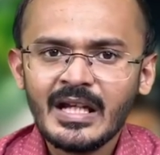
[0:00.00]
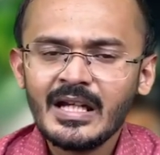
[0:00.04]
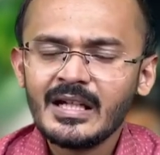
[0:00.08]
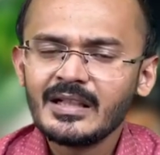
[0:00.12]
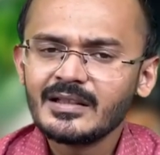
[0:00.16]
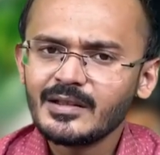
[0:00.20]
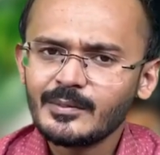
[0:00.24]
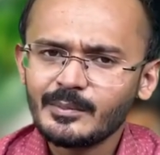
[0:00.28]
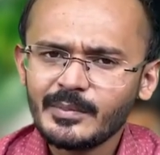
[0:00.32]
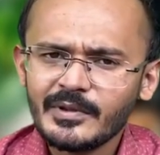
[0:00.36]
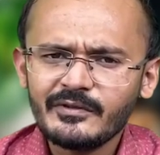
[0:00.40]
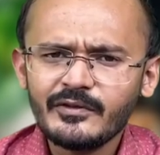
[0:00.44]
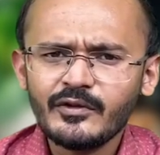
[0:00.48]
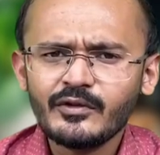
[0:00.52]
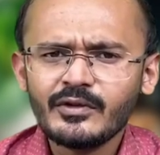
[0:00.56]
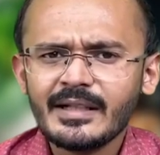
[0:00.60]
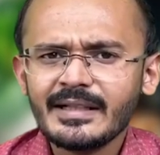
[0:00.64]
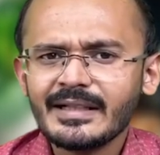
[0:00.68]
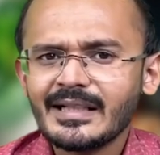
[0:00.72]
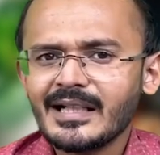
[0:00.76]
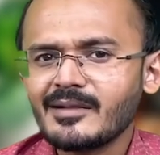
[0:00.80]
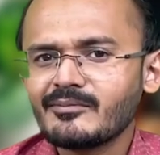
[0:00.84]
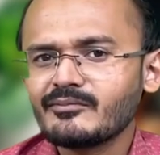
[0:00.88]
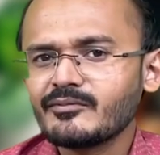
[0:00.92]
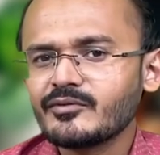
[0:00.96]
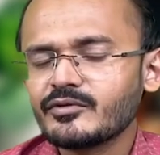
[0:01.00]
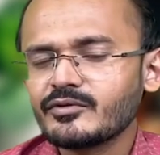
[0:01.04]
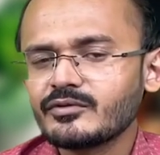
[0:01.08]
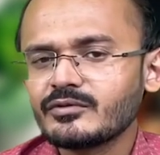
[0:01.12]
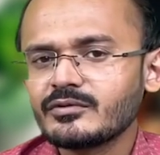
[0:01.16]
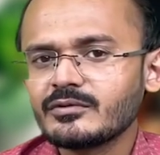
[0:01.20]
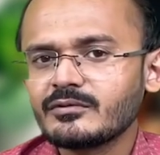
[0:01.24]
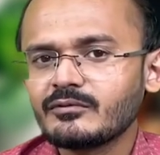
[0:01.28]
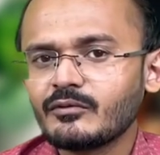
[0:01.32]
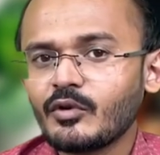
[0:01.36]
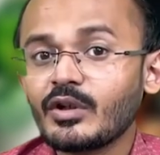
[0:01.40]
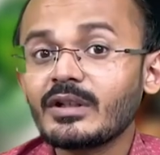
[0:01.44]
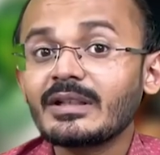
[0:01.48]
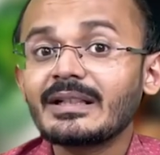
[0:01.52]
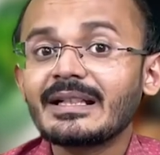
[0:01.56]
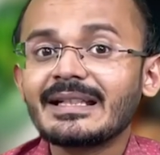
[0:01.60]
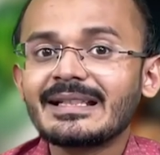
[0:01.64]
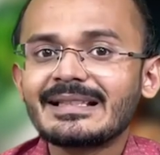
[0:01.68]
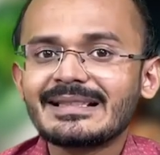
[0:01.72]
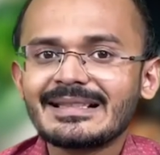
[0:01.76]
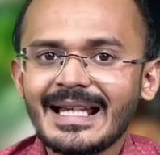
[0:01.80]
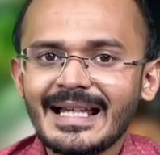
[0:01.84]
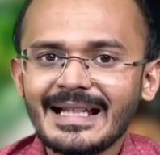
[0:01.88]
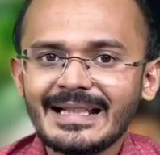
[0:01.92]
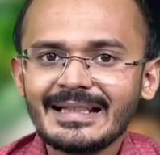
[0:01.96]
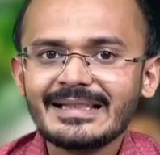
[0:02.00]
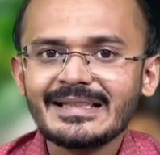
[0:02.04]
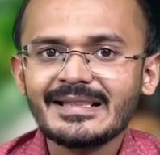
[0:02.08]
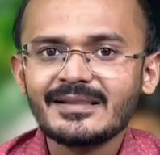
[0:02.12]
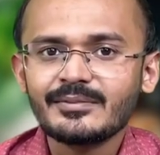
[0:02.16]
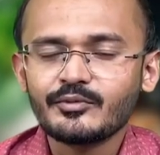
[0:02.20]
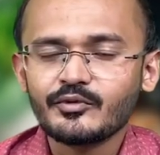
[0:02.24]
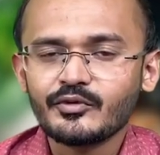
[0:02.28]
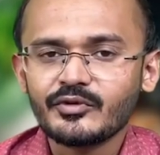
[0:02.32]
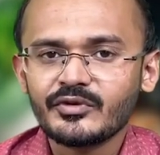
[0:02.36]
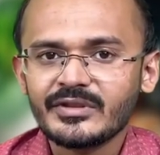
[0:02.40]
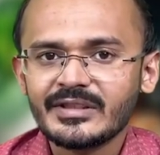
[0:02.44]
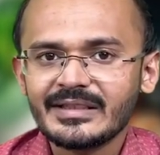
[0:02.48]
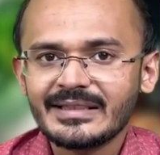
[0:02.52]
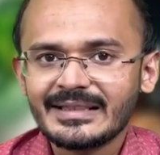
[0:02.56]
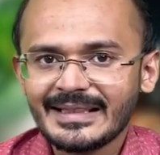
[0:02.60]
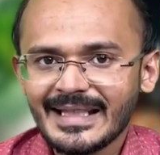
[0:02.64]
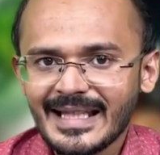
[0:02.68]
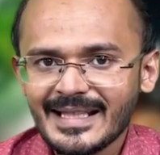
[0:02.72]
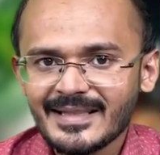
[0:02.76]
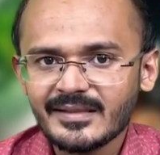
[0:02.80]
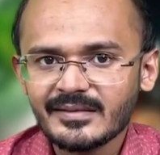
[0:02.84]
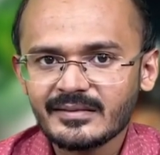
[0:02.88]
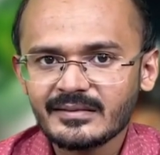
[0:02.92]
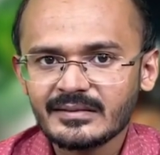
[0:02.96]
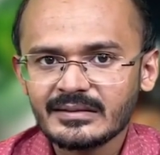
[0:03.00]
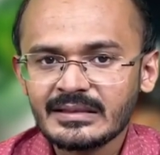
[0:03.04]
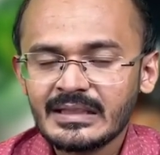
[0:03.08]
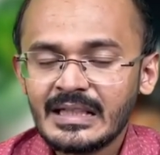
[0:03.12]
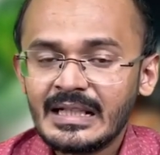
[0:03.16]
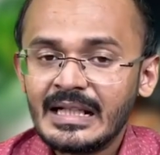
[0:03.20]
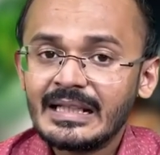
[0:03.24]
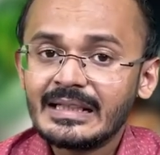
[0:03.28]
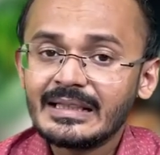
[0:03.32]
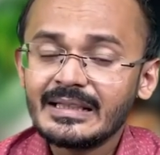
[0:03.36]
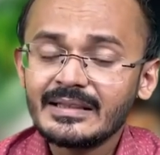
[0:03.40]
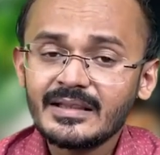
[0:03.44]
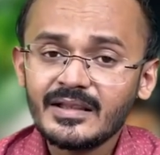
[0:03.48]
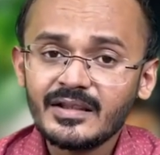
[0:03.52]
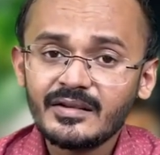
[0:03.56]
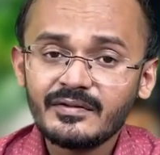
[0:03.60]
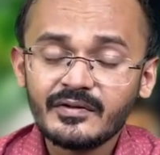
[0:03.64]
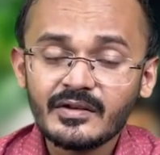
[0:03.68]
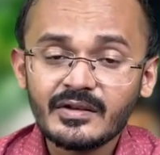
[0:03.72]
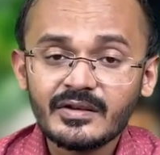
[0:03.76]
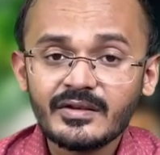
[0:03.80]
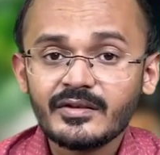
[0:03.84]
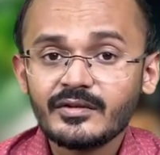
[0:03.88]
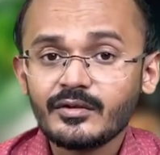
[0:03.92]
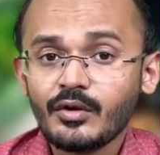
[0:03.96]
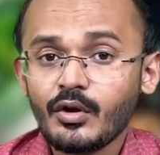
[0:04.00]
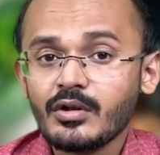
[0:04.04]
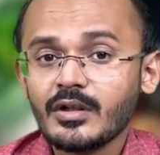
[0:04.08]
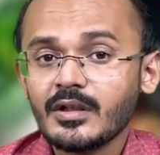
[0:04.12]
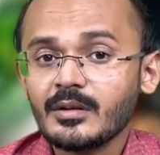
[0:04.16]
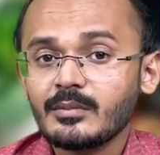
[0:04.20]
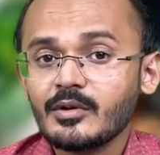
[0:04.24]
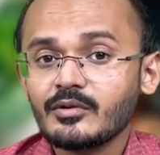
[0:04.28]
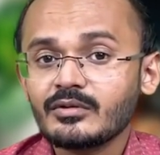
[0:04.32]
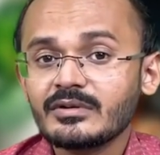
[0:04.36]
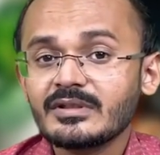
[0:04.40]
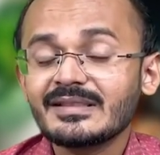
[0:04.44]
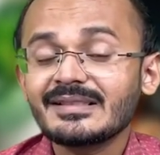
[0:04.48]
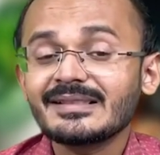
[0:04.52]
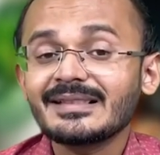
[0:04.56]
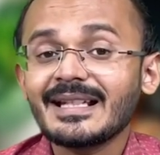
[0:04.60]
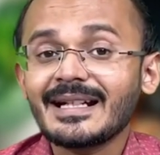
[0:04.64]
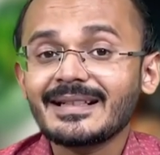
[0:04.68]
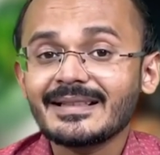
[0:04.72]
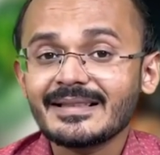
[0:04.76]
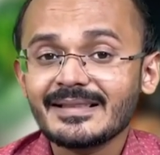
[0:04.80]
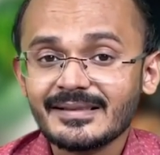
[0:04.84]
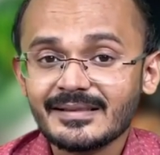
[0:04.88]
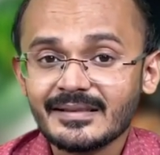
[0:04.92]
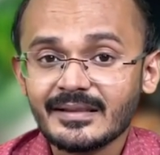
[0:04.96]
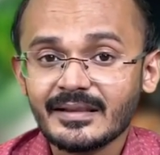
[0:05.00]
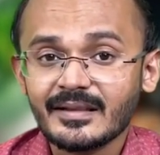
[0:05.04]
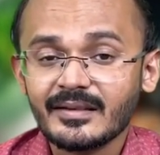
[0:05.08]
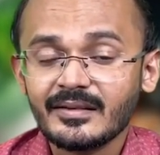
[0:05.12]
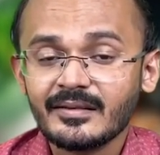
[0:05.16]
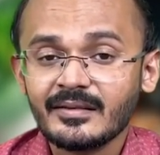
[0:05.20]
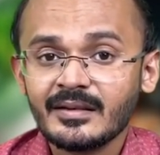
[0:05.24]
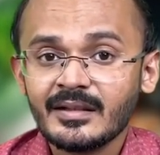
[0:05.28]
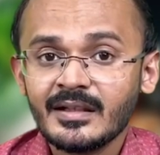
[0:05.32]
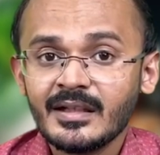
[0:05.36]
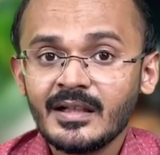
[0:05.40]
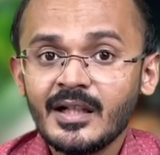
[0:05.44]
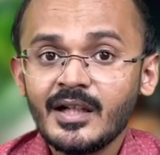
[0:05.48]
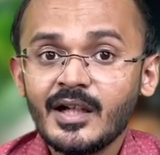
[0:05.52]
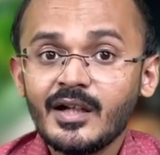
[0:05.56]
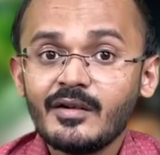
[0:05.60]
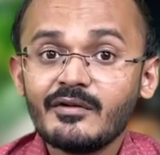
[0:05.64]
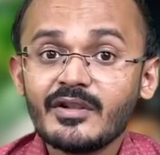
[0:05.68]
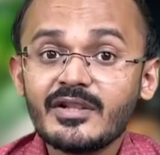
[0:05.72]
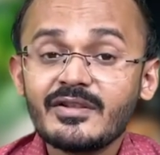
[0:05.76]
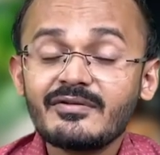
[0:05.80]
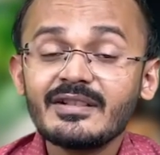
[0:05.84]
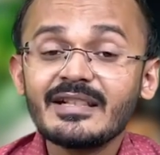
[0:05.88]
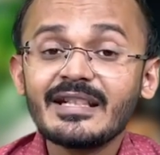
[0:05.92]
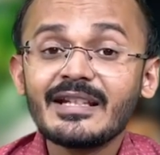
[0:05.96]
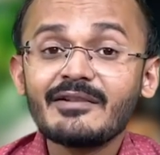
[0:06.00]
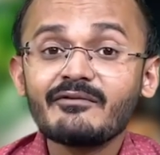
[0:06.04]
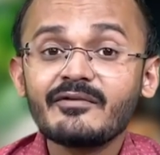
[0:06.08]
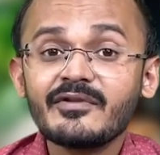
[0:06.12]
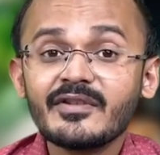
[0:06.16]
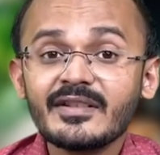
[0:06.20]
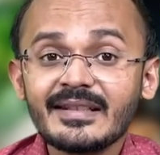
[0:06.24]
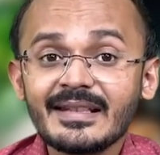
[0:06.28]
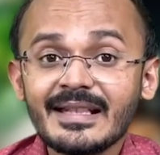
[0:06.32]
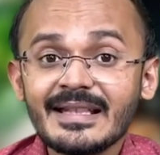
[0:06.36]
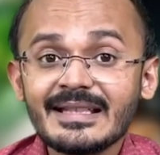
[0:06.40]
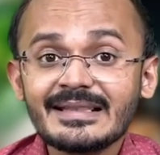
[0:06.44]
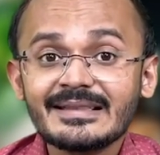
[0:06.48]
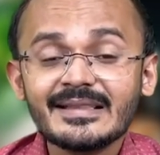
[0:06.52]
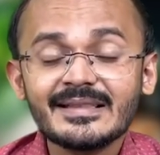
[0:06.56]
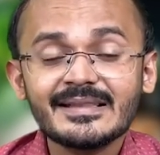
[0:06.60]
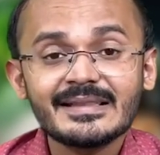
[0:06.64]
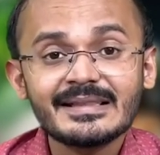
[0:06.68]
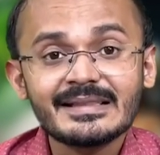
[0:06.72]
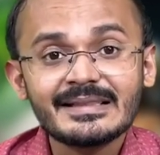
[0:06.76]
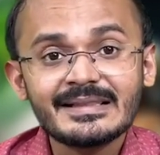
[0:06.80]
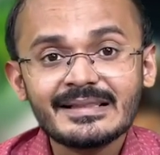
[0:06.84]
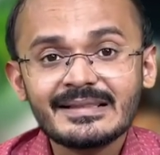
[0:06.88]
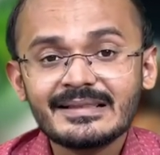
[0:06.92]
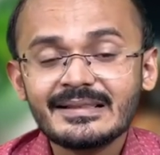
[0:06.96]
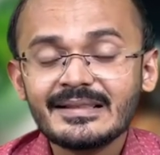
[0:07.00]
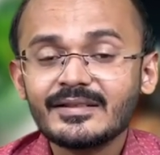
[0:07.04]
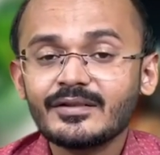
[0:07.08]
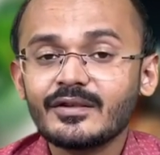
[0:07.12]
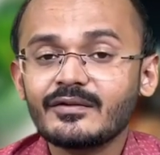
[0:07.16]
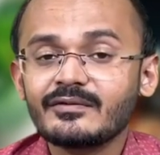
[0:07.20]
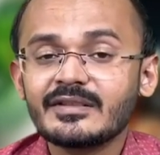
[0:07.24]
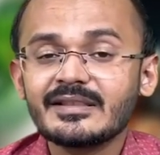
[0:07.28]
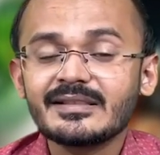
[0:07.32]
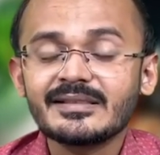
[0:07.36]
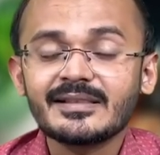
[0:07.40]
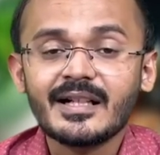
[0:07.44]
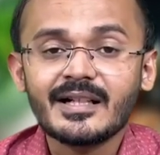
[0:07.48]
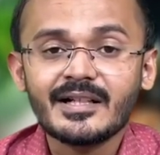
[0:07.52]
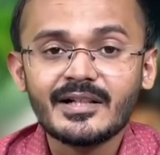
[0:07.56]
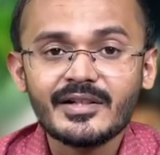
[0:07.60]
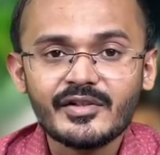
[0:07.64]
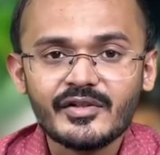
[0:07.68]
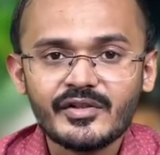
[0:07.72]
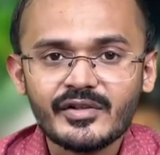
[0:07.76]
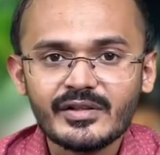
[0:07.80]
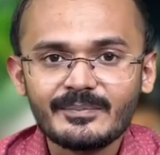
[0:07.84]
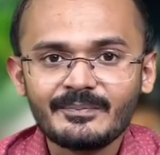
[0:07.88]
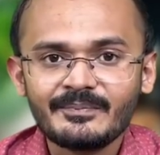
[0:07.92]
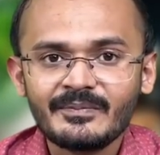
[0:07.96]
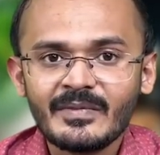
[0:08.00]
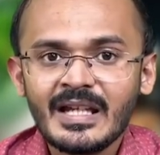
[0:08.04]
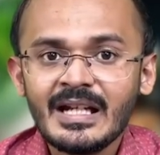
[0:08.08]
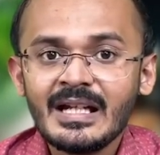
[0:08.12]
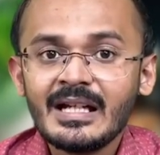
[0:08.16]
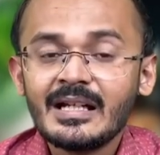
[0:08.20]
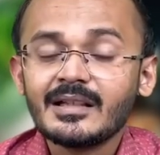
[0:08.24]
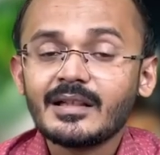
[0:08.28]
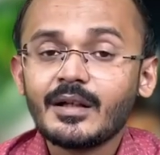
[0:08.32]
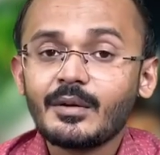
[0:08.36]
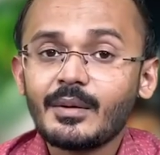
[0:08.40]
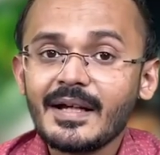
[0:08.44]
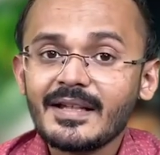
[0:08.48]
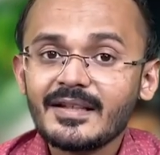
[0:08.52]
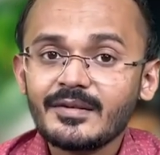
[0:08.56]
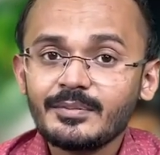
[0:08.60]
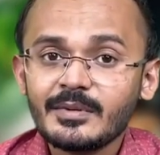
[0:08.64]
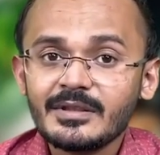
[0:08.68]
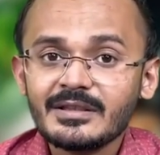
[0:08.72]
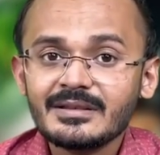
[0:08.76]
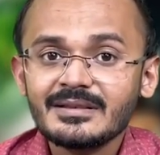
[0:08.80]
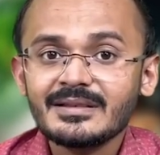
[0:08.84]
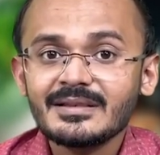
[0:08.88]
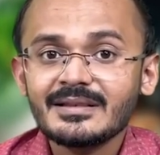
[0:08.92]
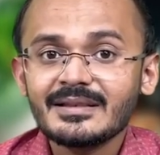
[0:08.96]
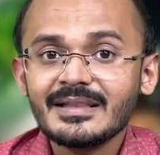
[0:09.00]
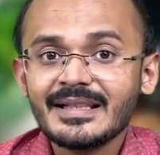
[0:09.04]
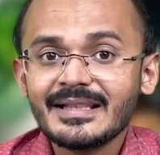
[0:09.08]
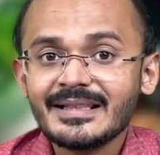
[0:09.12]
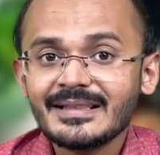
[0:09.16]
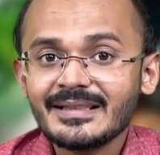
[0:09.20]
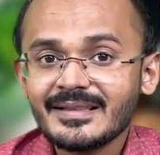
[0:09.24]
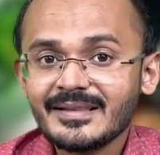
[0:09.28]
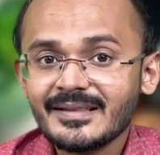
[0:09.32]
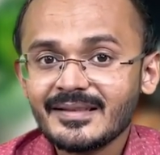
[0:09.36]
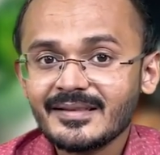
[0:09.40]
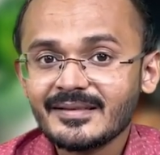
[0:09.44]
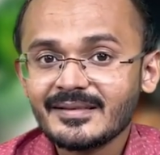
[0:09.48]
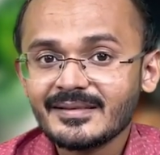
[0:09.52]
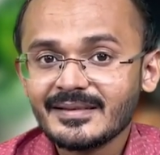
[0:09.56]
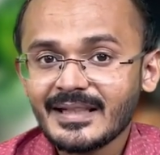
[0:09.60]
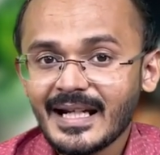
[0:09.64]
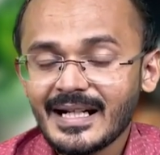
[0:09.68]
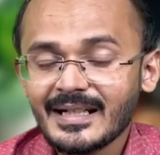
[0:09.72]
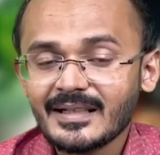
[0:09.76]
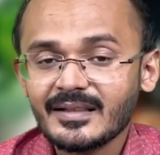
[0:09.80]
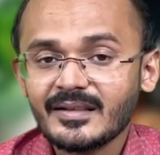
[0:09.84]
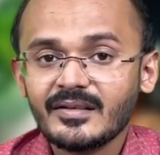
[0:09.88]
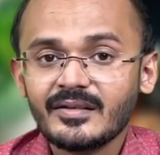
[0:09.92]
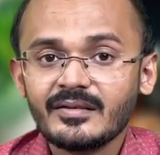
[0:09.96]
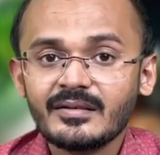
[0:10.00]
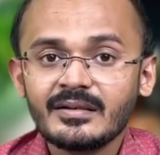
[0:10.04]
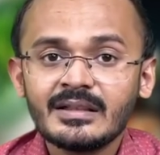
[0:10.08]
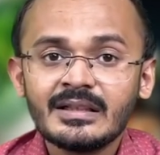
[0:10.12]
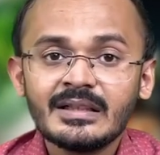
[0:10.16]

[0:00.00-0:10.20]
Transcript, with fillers: Now before I come to what exactly is prostate cancer, let us first talk about the statistics which will emphasize the seriousness of this condition. Now as per the latest stats,